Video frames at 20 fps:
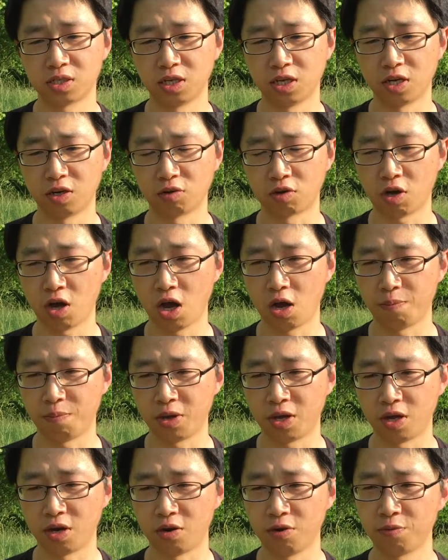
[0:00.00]
a little cob
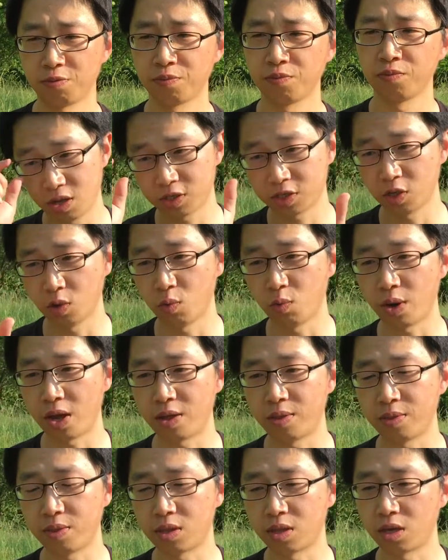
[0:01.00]
here. So
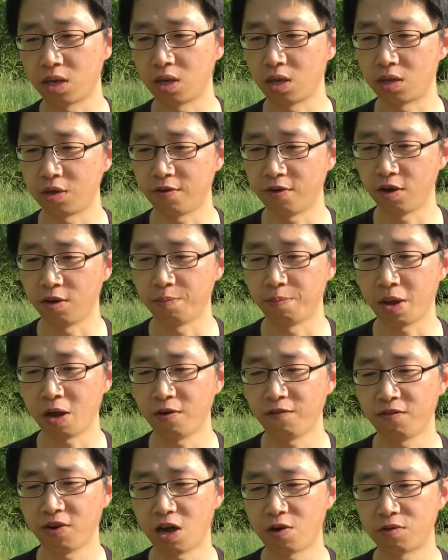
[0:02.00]
when the
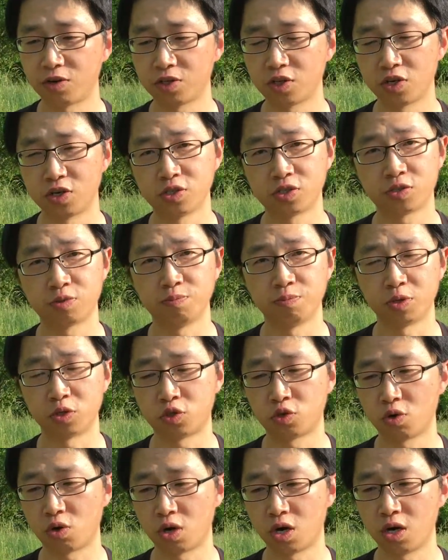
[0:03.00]
male flower turns
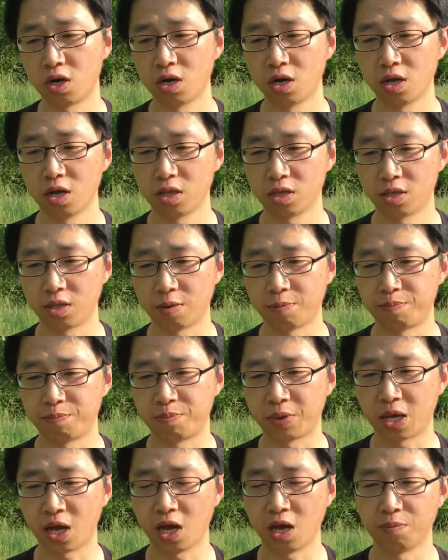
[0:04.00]
mature, they
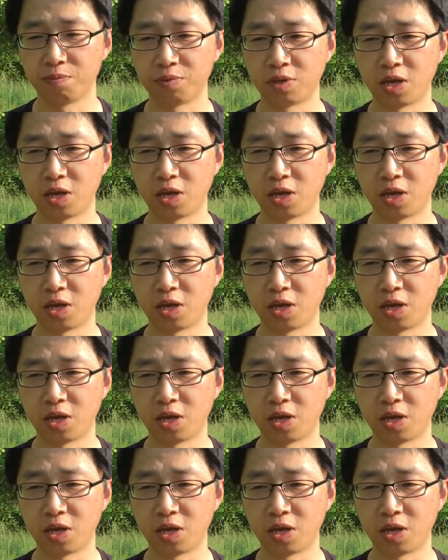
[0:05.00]
become